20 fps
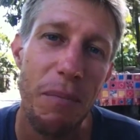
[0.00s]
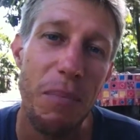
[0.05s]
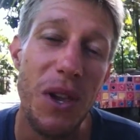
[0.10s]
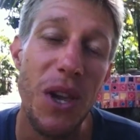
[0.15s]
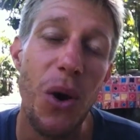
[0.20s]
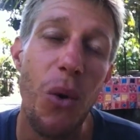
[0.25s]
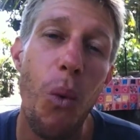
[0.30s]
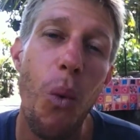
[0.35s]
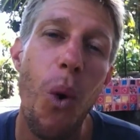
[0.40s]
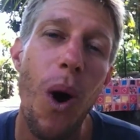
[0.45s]

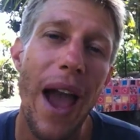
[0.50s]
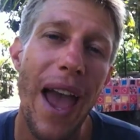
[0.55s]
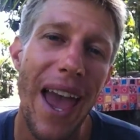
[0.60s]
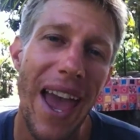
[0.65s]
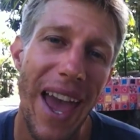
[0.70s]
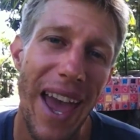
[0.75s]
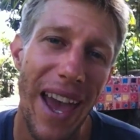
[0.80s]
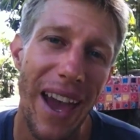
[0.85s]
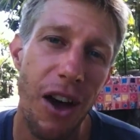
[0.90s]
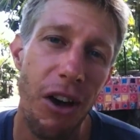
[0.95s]
Be
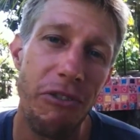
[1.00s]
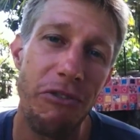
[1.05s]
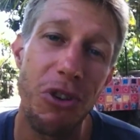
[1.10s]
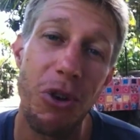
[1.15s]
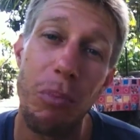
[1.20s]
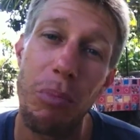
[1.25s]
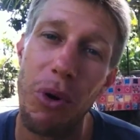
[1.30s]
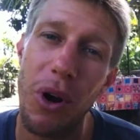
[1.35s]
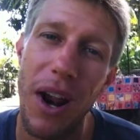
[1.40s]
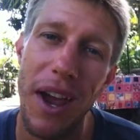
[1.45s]
aware of
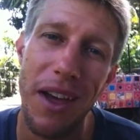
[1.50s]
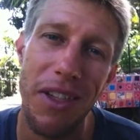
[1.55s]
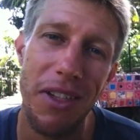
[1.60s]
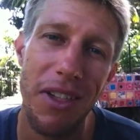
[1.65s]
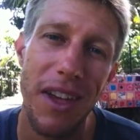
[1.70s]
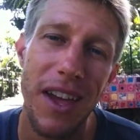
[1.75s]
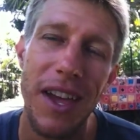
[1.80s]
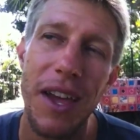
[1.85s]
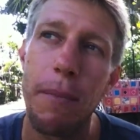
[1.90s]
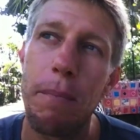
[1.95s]
your
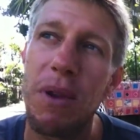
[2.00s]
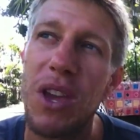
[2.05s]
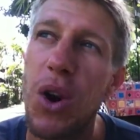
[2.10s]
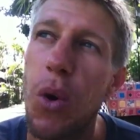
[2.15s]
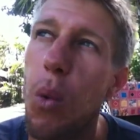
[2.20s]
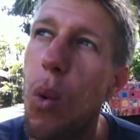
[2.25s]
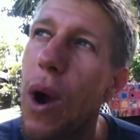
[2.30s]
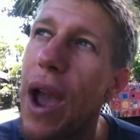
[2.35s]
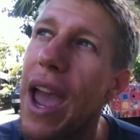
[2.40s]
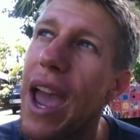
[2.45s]
breath. Be
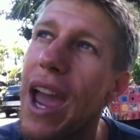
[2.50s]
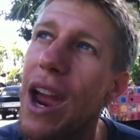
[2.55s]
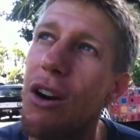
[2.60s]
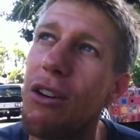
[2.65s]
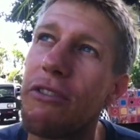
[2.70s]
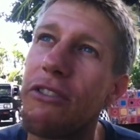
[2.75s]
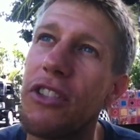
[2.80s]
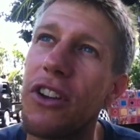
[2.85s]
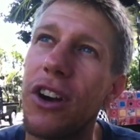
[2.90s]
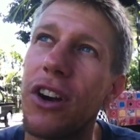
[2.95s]

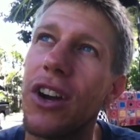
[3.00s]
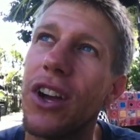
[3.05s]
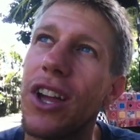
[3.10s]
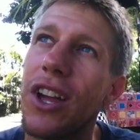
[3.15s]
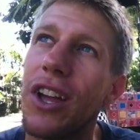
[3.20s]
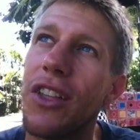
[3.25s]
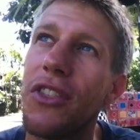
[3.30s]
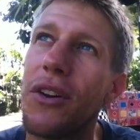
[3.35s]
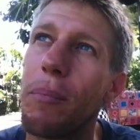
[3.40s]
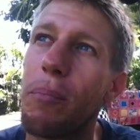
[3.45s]
aware of the,
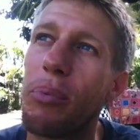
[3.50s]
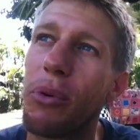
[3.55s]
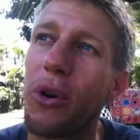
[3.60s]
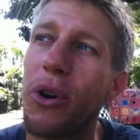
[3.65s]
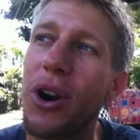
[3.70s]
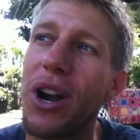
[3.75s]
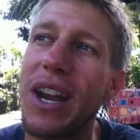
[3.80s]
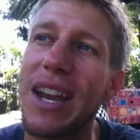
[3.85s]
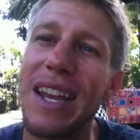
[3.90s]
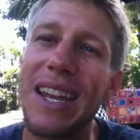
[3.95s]

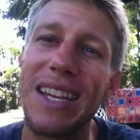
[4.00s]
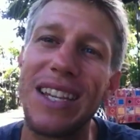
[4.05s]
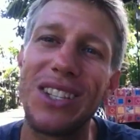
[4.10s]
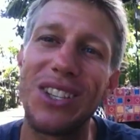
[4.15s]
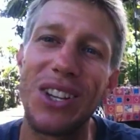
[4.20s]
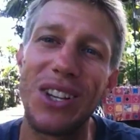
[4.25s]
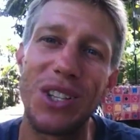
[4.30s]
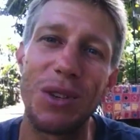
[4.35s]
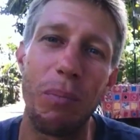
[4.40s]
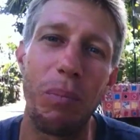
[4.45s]
the
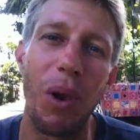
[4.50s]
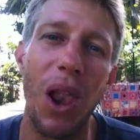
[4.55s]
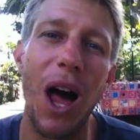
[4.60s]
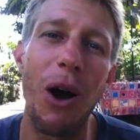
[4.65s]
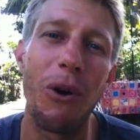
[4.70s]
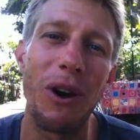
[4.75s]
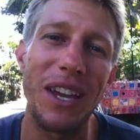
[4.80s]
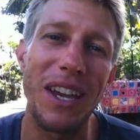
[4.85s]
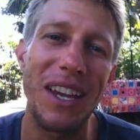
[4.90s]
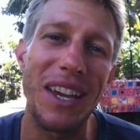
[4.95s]
breeze that's
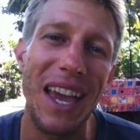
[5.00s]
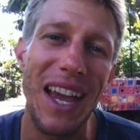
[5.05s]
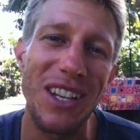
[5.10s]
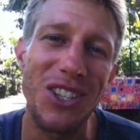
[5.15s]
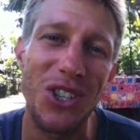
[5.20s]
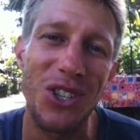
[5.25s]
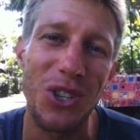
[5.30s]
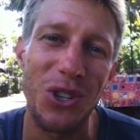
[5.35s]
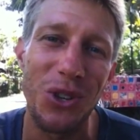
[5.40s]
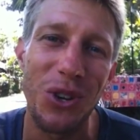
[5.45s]
blowing
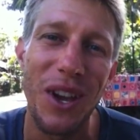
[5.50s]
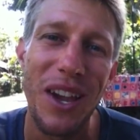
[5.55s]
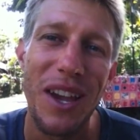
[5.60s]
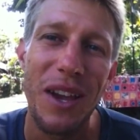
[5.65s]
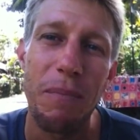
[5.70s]
against you.